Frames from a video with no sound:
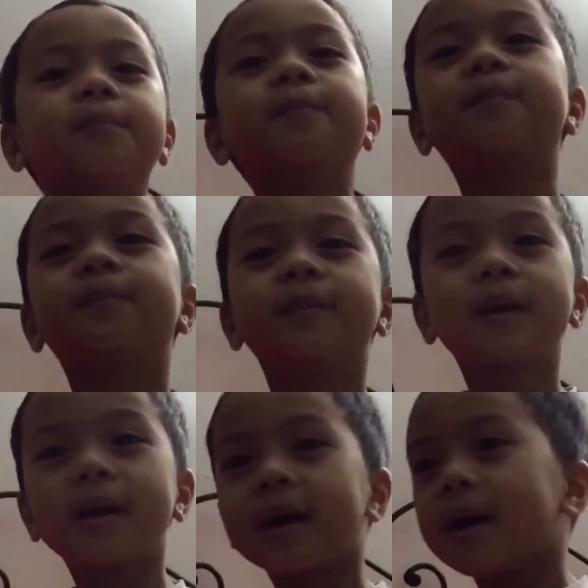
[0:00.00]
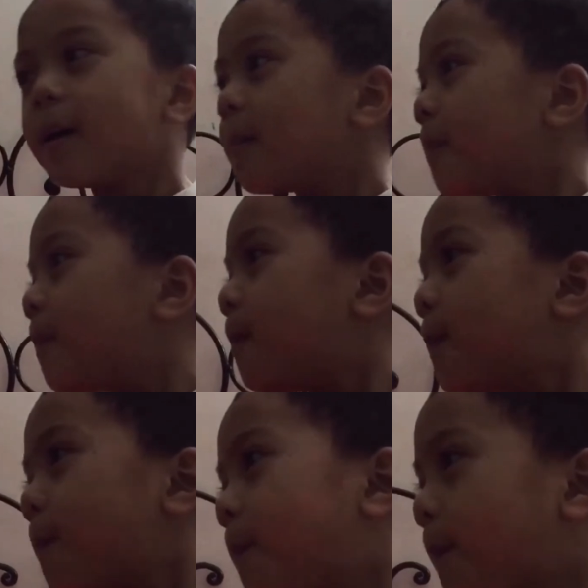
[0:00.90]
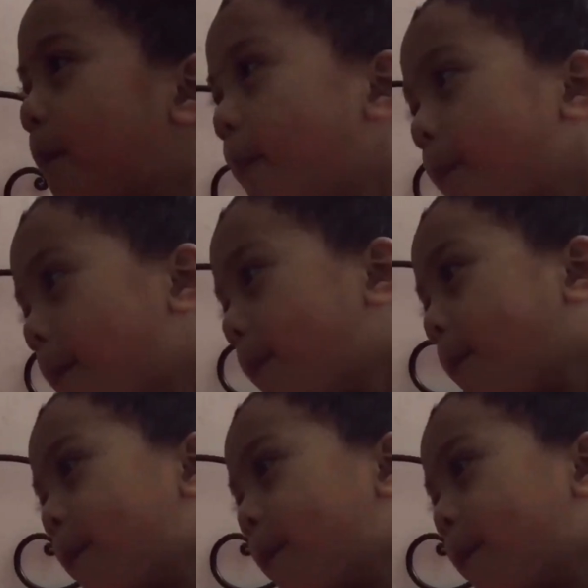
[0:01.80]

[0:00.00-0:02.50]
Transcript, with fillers: do you want to tell the people that are watching you? What do you